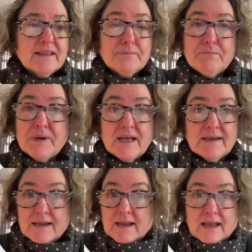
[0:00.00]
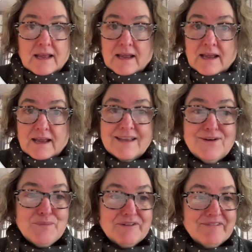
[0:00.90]
but it'll
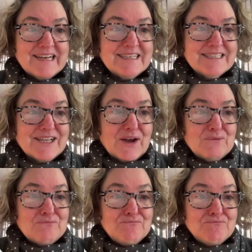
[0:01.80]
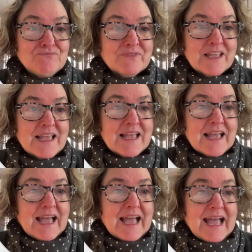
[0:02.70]
be ready to go.
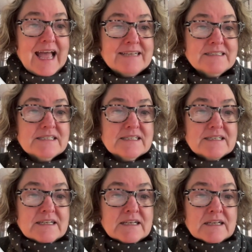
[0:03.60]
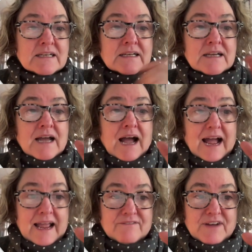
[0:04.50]
And I
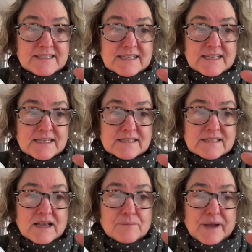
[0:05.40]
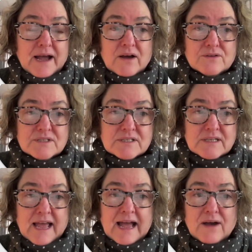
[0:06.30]
have ideas about
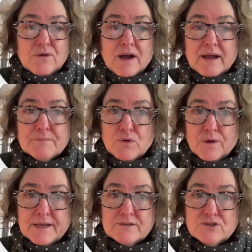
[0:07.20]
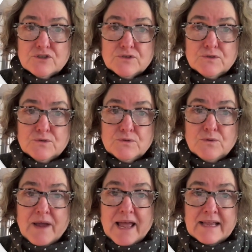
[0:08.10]
how I'm going to
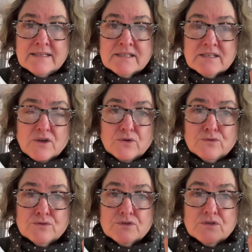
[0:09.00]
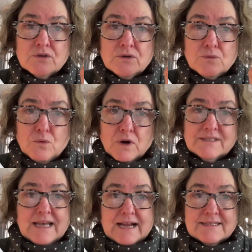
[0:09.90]
ace those work
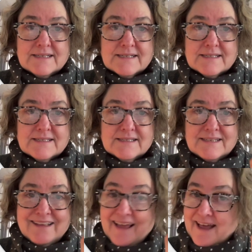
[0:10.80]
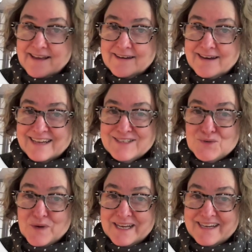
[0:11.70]
tactics next
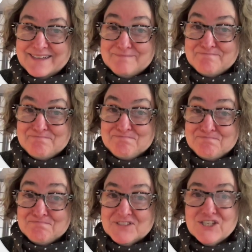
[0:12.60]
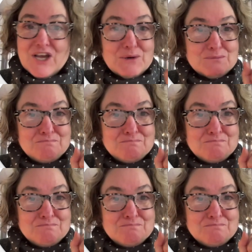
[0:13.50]
week. So,